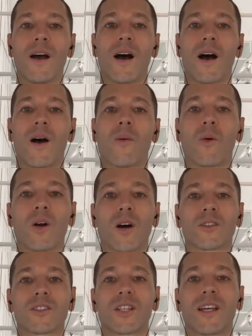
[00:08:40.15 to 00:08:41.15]
What
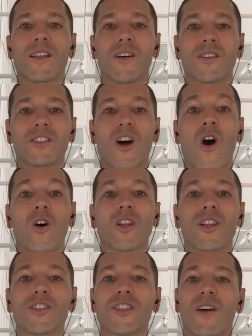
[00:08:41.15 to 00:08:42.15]
I'll say though is all
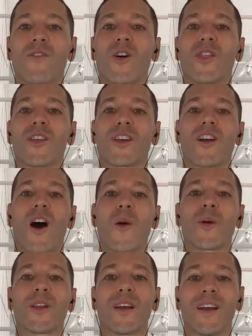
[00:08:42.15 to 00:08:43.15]
lenders have one thing in
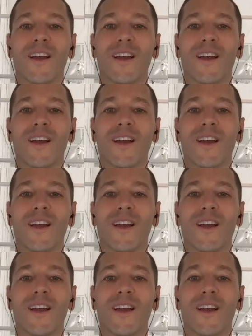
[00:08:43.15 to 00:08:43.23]
common.